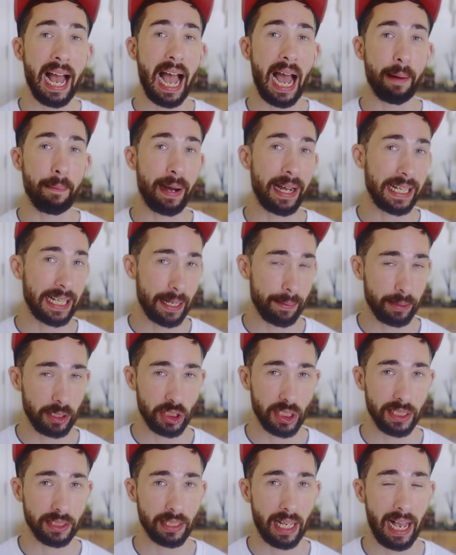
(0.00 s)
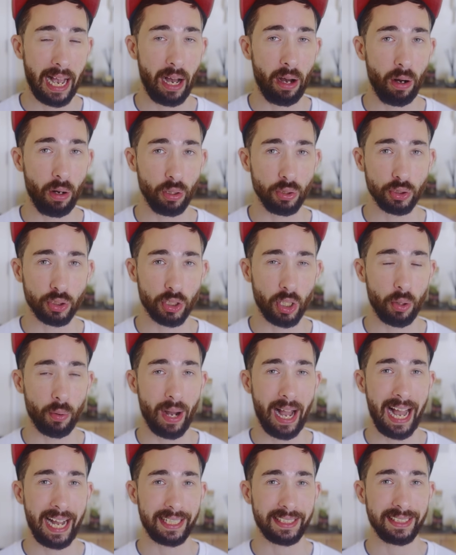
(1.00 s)
and my images are also
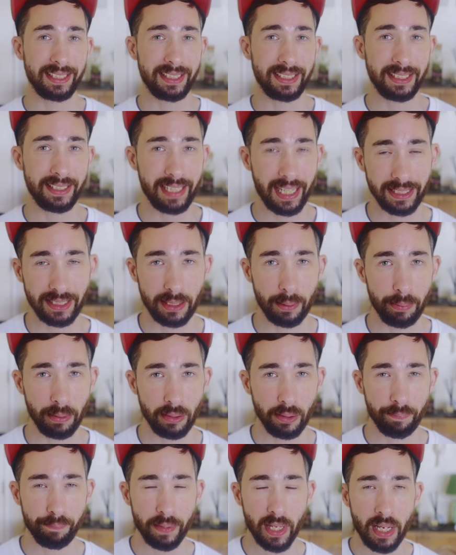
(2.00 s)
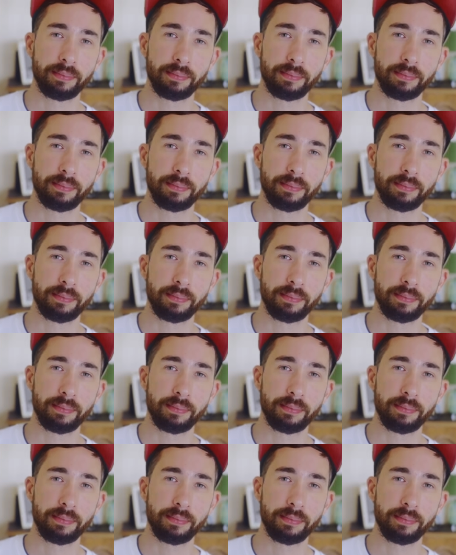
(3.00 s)
accessible.